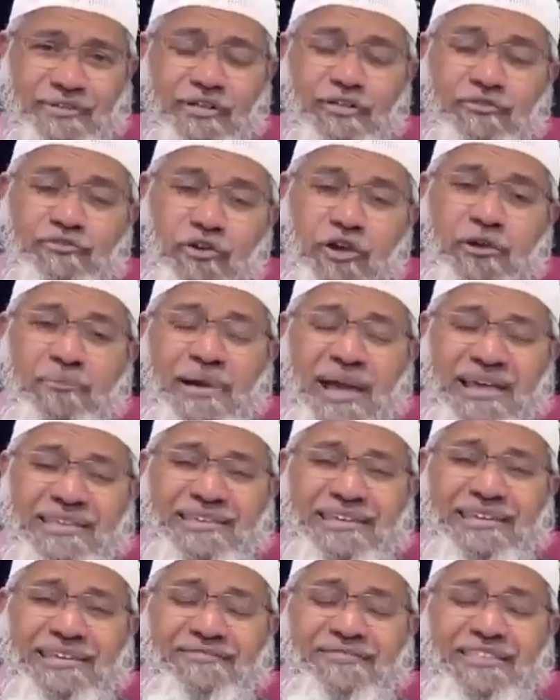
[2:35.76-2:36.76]
So
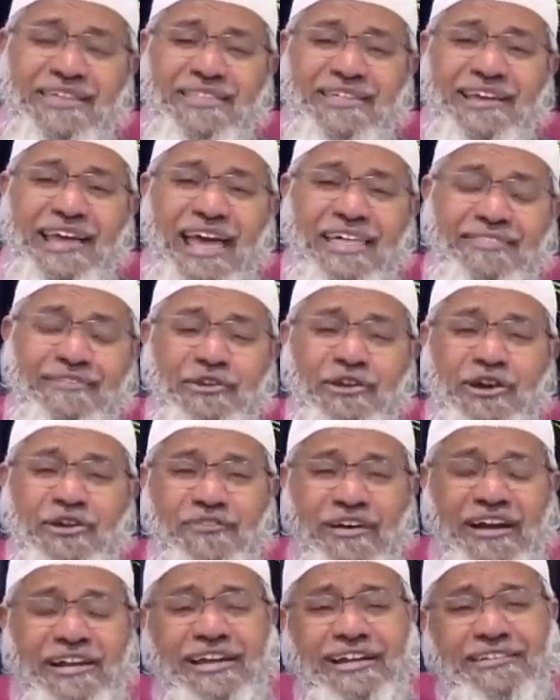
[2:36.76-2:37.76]
imagine if there's a gathering
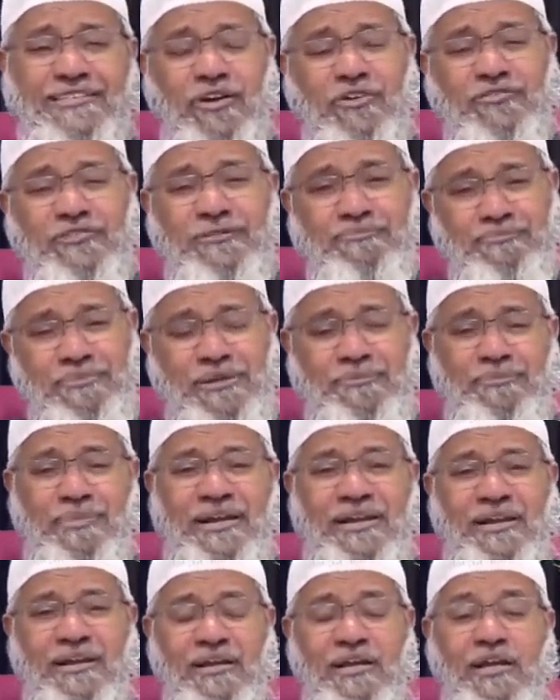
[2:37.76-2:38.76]
of 100,000
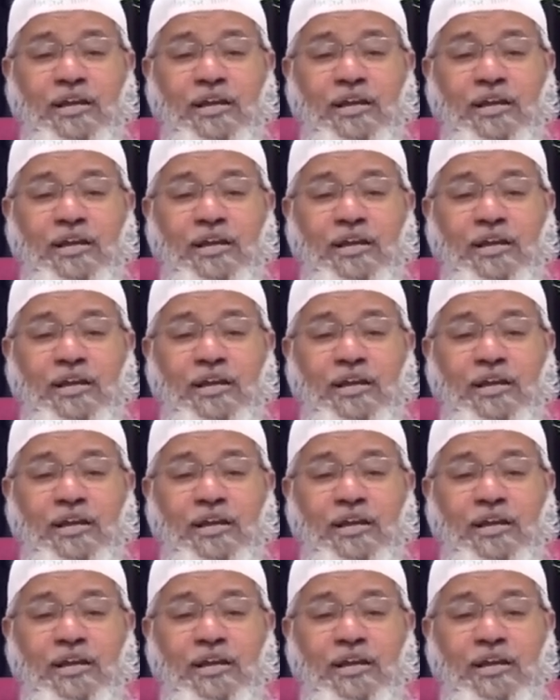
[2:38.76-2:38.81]
people,